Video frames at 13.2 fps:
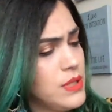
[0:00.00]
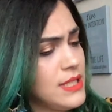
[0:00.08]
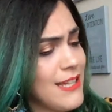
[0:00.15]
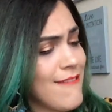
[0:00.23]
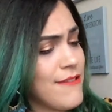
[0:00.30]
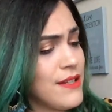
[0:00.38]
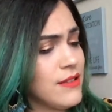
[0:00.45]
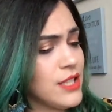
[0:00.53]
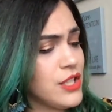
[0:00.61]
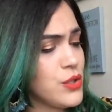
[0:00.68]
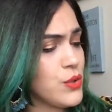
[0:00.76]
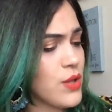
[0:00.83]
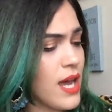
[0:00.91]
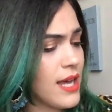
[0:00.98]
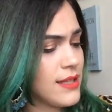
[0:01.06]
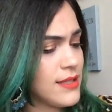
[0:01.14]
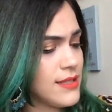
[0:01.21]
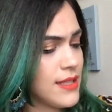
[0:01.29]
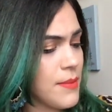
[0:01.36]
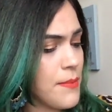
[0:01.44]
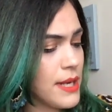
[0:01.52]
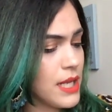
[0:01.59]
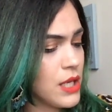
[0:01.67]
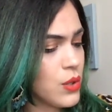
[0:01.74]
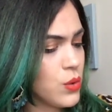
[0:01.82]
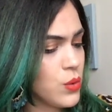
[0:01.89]
definitely do that to
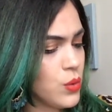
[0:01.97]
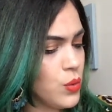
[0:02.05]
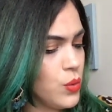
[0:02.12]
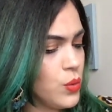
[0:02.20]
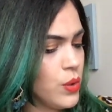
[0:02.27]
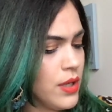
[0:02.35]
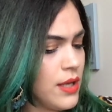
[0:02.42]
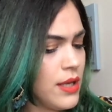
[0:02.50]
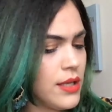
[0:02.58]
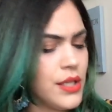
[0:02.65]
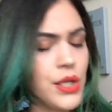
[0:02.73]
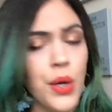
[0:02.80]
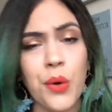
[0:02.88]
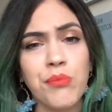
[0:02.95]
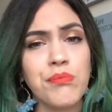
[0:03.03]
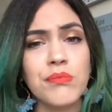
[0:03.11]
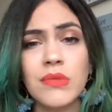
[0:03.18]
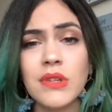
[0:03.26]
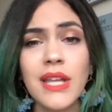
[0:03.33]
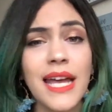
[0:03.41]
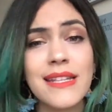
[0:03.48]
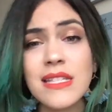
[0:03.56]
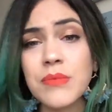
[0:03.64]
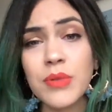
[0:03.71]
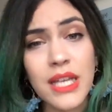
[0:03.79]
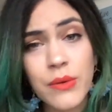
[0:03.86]
somebody who, you know, like to
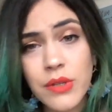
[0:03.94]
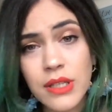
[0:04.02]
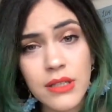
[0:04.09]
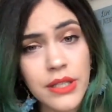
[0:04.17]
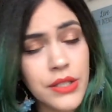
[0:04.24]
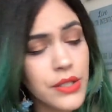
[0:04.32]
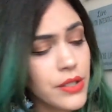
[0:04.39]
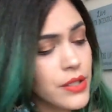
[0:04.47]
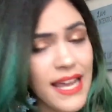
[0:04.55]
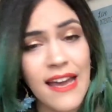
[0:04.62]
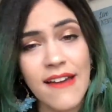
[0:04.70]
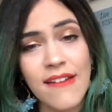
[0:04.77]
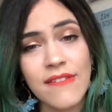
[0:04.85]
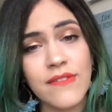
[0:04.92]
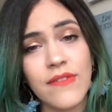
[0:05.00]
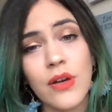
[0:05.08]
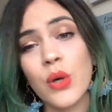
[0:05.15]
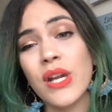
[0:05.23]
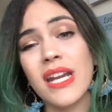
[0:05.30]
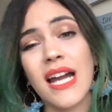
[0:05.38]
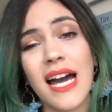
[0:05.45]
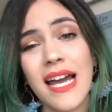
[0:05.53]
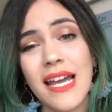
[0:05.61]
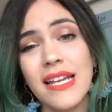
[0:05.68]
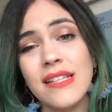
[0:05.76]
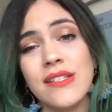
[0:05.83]
play with glitter. I have hooded
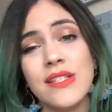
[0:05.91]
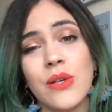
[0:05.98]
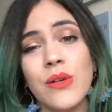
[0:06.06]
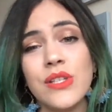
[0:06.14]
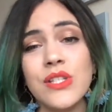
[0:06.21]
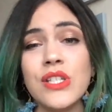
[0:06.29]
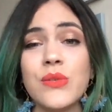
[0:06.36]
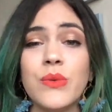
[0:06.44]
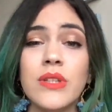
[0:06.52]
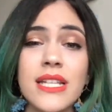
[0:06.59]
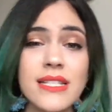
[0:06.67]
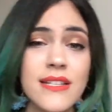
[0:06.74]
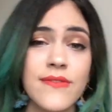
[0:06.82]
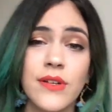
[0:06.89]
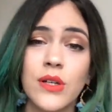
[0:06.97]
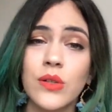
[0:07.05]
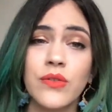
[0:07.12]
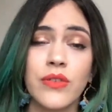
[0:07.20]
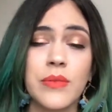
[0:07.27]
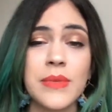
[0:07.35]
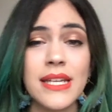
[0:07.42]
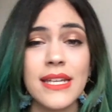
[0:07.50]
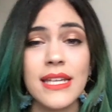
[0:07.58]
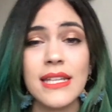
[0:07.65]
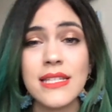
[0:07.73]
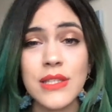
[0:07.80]
eyes, so it's just really difficult for
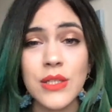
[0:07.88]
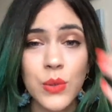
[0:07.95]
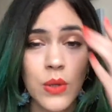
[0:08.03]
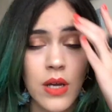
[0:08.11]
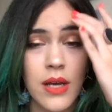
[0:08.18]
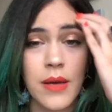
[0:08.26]
me to